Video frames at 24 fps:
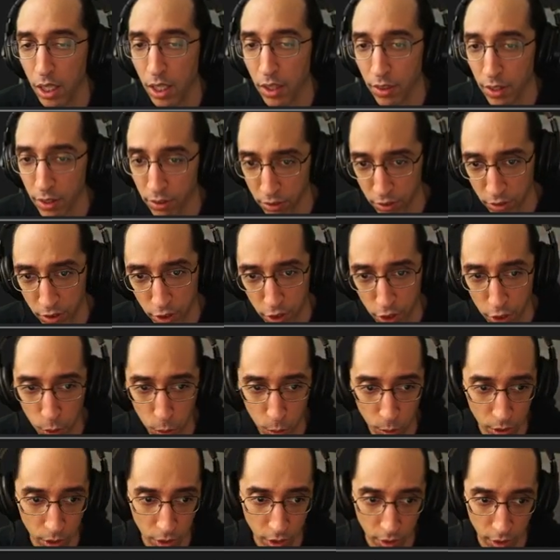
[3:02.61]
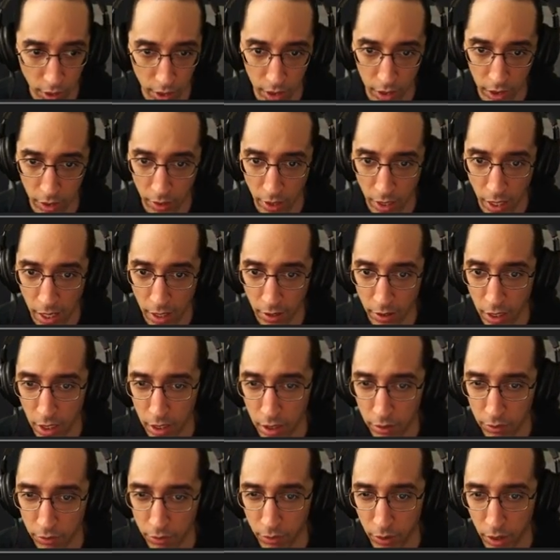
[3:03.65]
This is a cute little thing that I kind
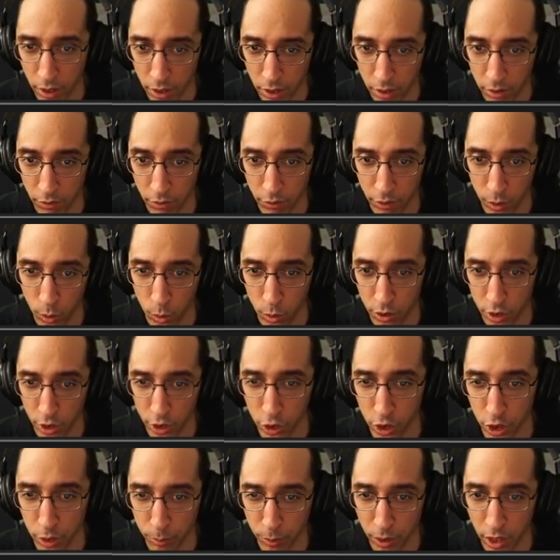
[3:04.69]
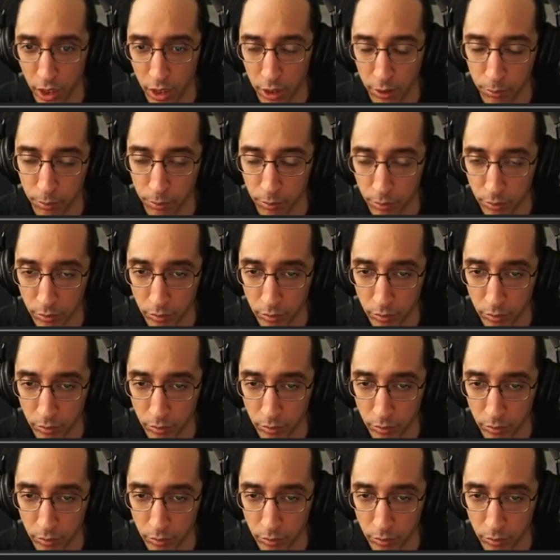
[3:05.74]
of view as a trick play.